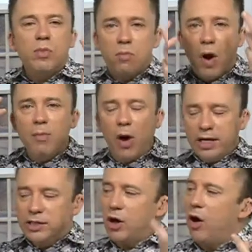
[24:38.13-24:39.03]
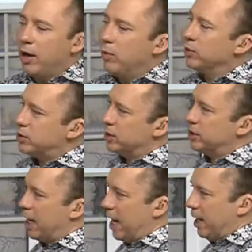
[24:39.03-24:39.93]
my mind's eye wants to
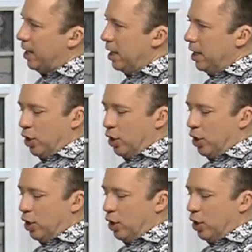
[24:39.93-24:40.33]
say,